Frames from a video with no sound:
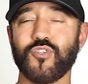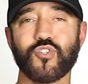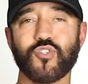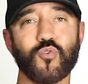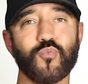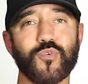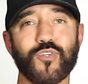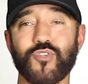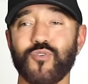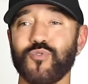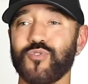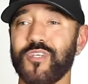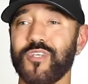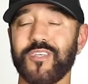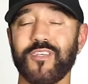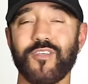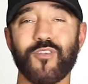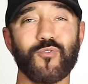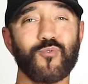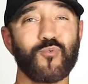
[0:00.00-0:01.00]
to
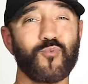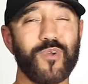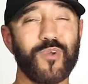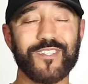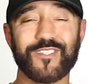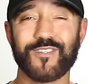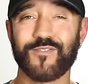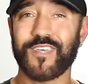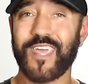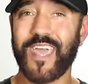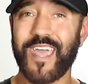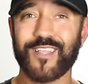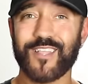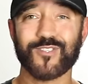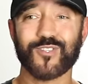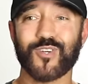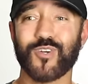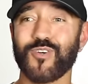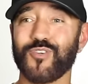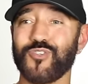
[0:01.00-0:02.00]
reducing you know, the rates of
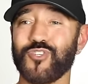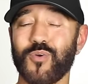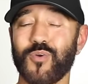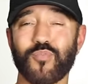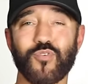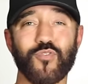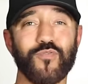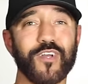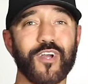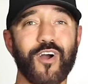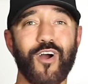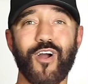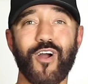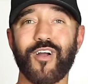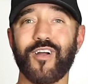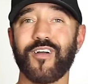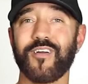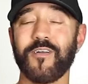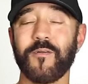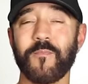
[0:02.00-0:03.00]
cancer to improving
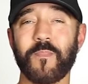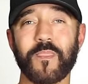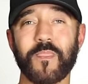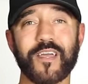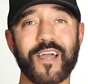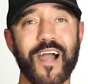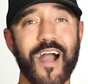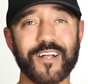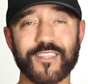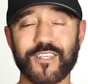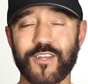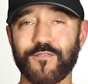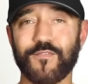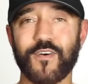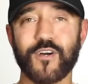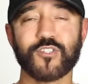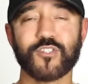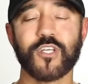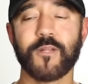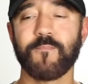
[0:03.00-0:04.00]
our cognitive
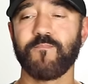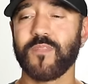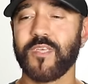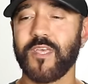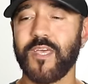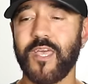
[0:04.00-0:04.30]
function.